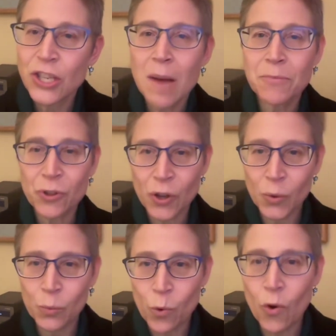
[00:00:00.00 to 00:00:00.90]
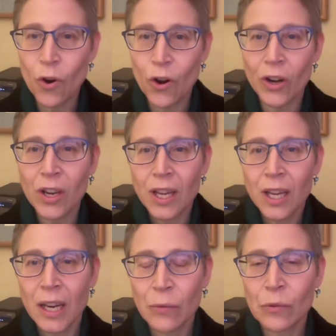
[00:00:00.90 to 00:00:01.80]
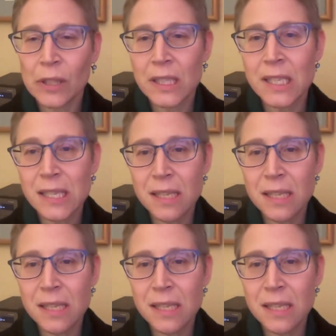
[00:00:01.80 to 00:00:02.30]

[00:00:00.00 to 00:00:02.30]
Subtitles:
chapter on war, it really